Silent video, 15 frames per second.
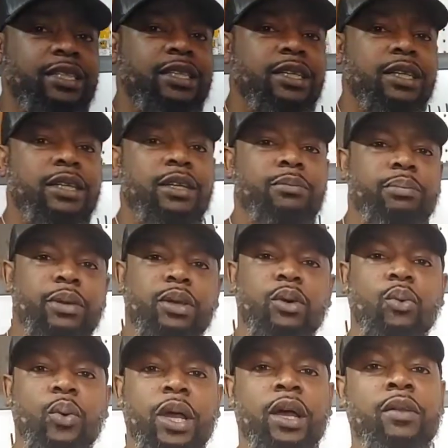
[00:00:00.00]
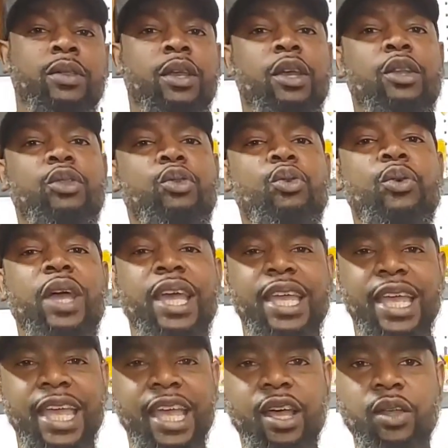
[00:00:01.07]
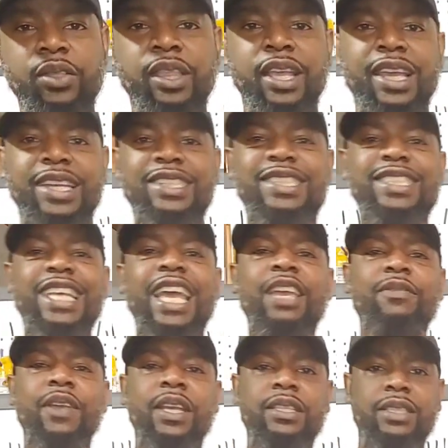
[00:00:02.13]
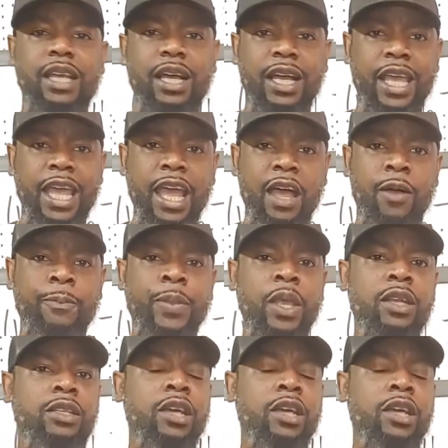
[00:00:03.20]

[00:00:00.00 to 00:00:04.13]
good to build wealth through a health savings account.